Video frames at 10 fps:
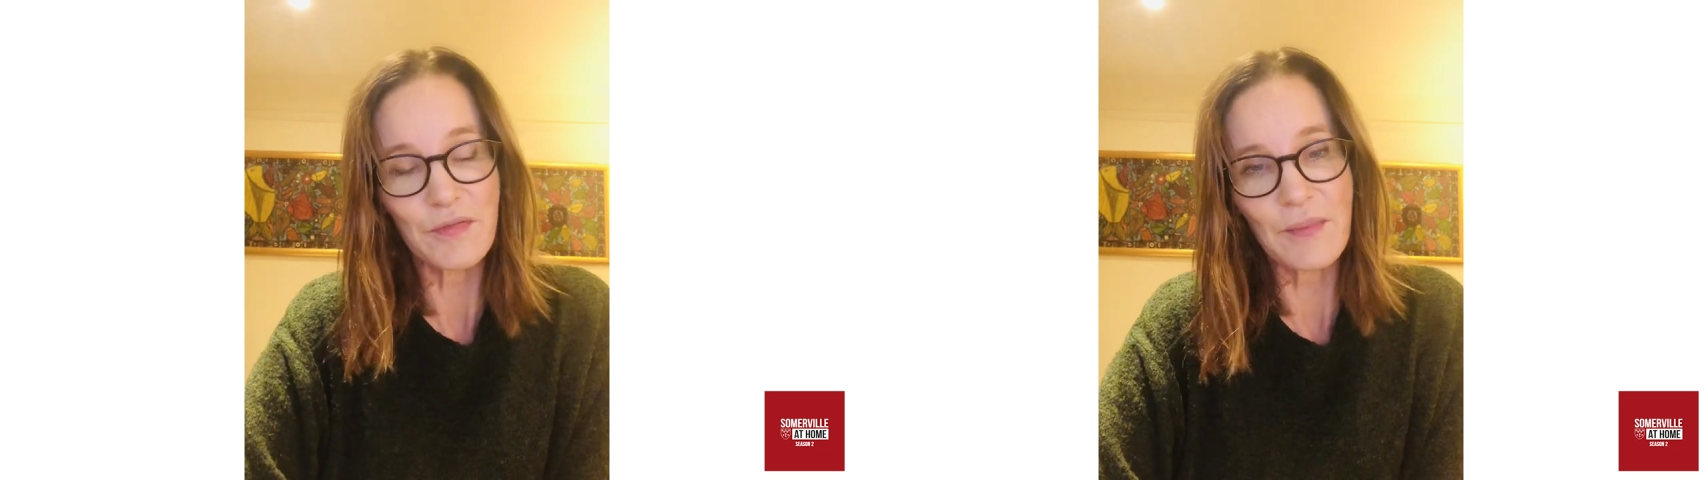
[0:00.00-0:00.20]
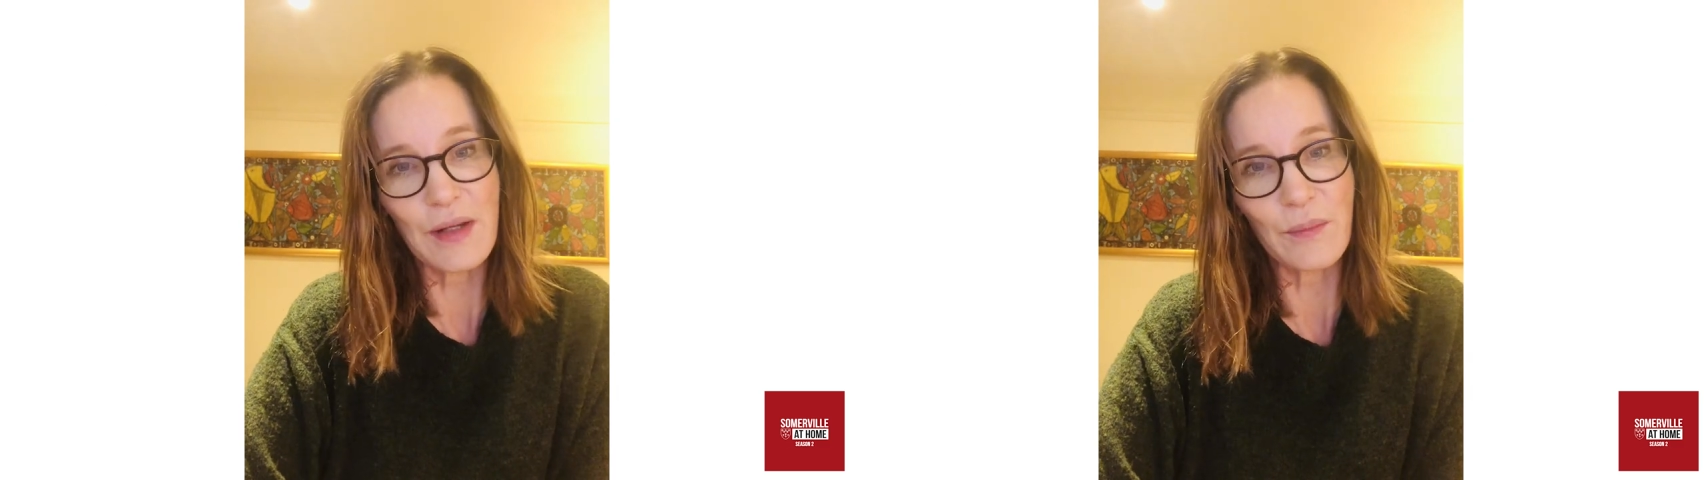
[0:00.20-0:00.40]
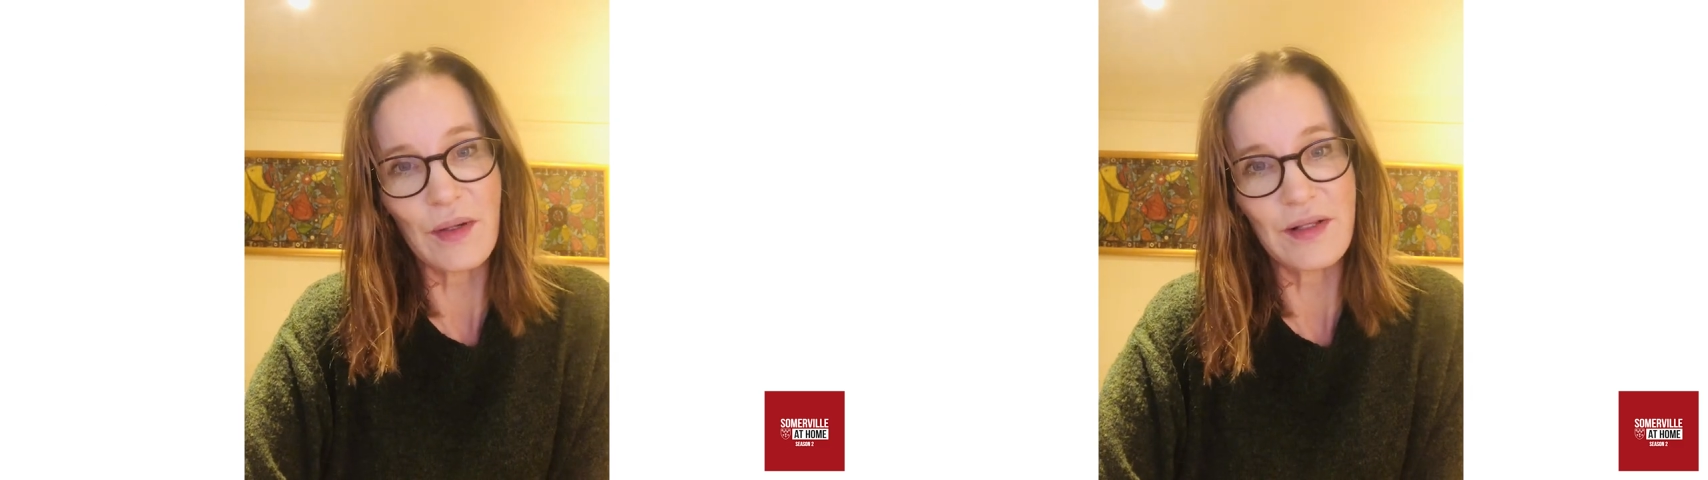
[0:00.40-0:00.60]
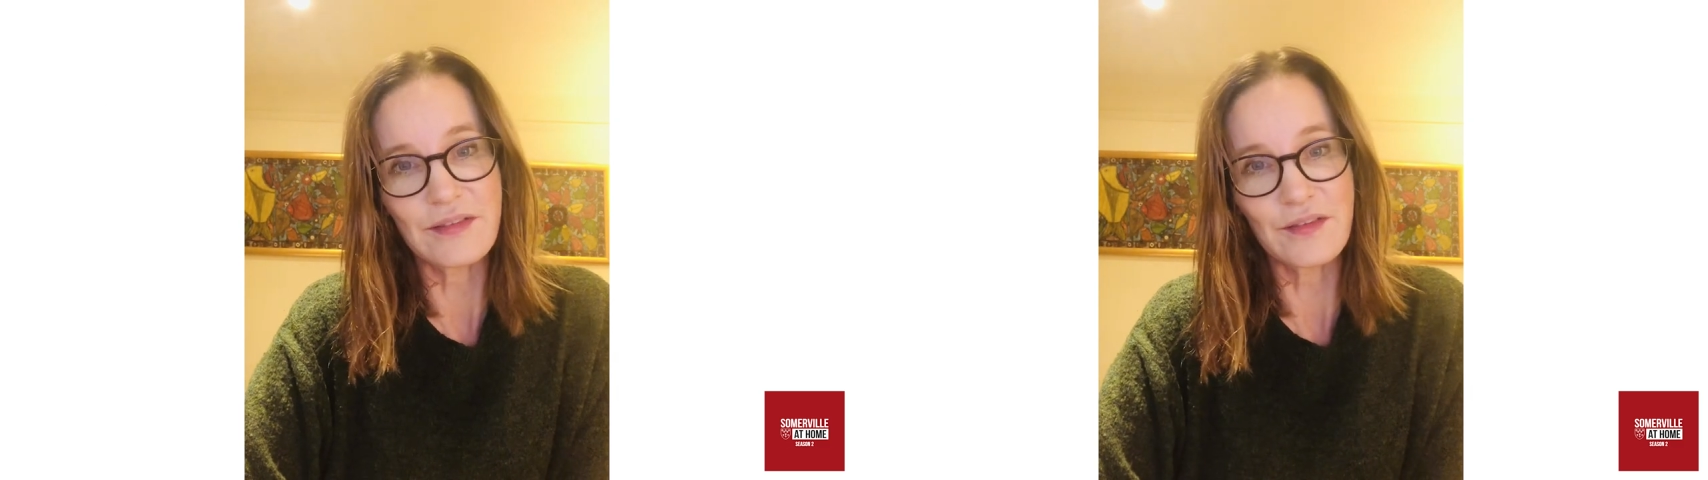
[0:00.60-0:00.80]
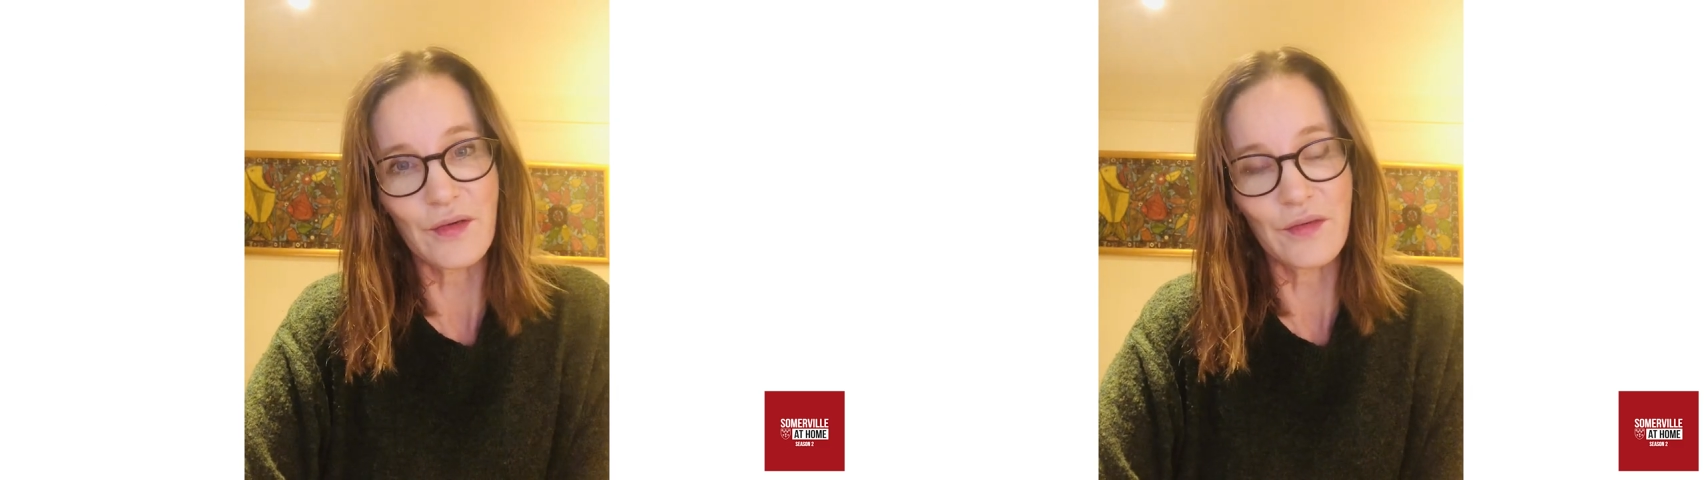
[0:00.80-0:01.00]
my
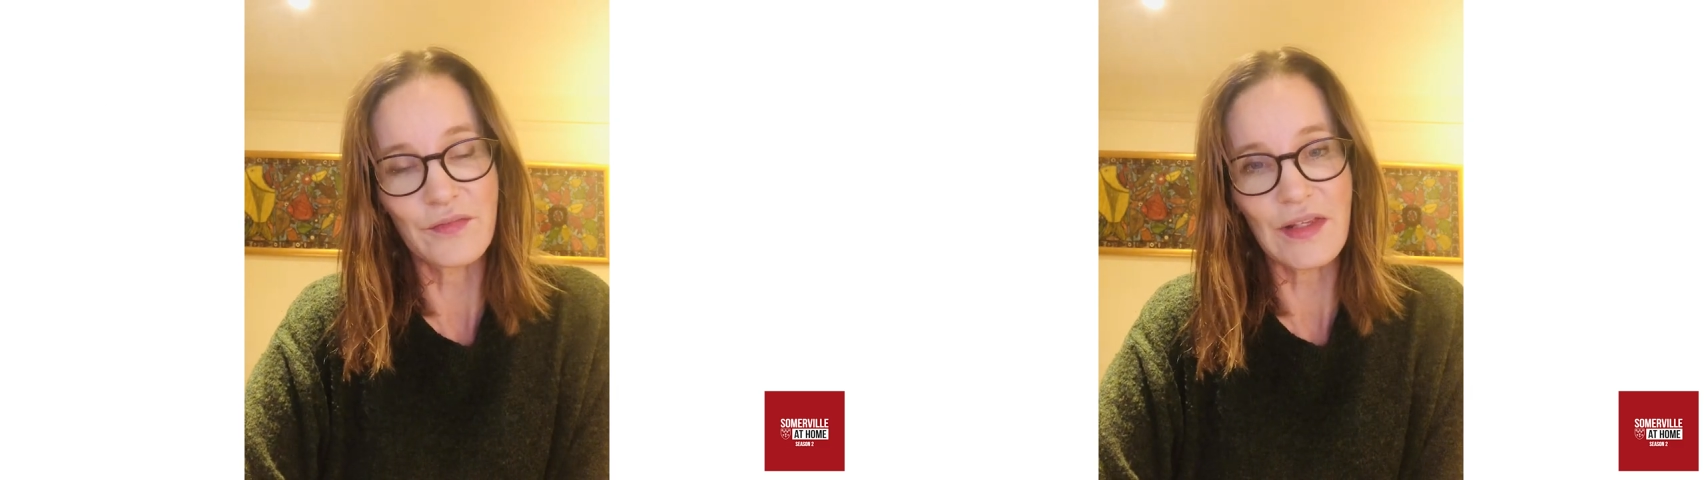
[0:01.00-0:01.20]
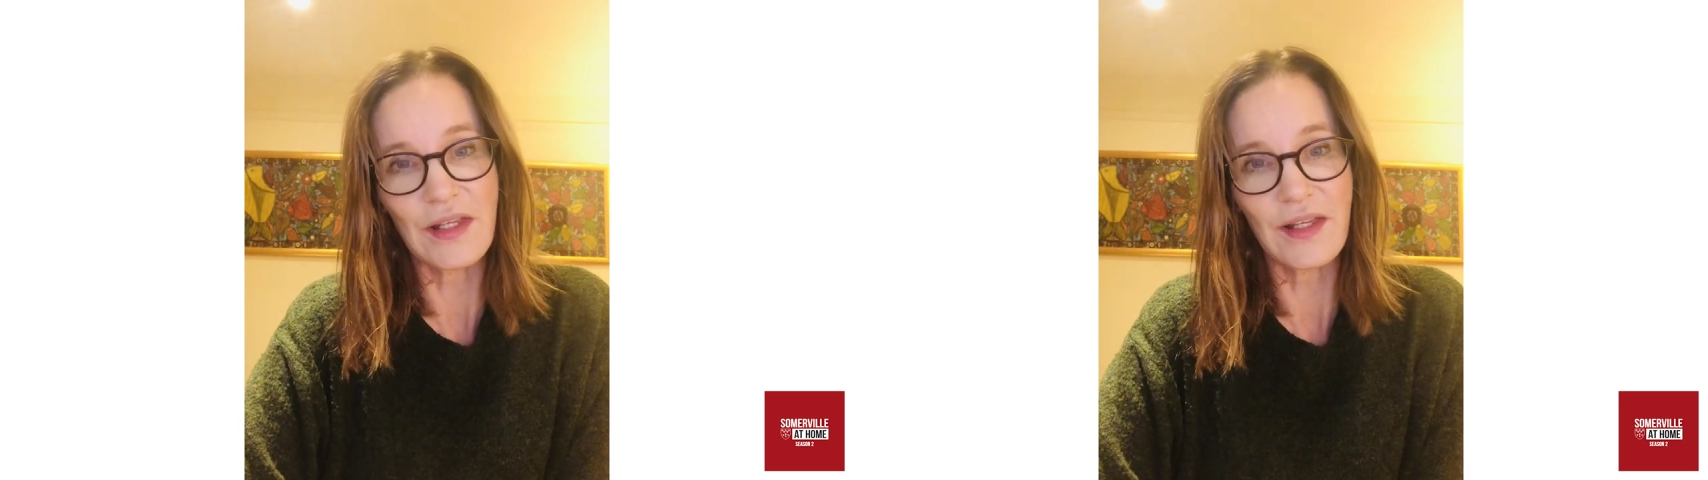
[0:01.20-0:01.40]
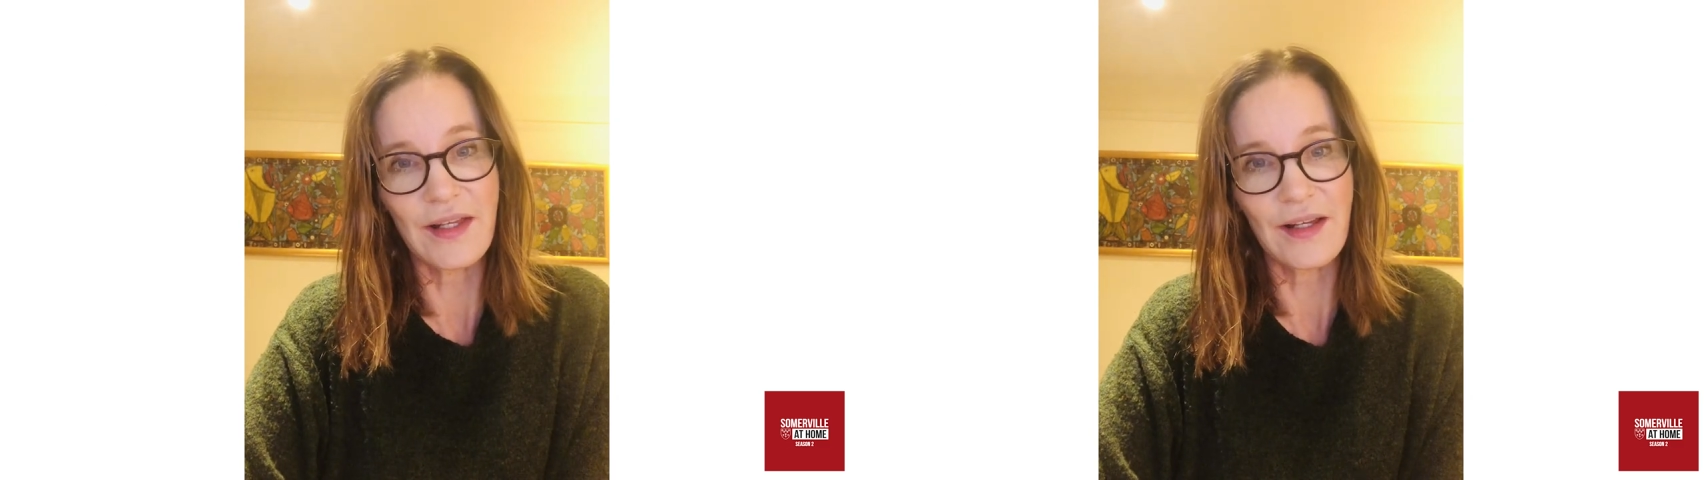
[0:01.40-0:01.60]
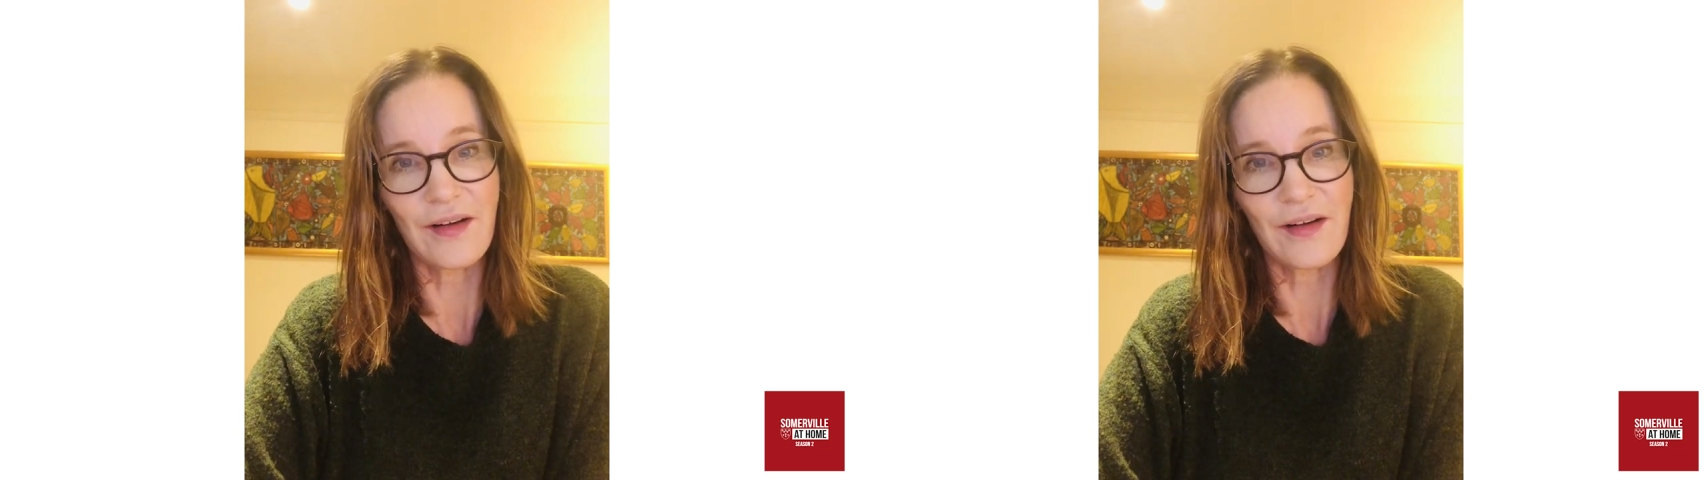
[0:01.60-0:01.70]
words of the year.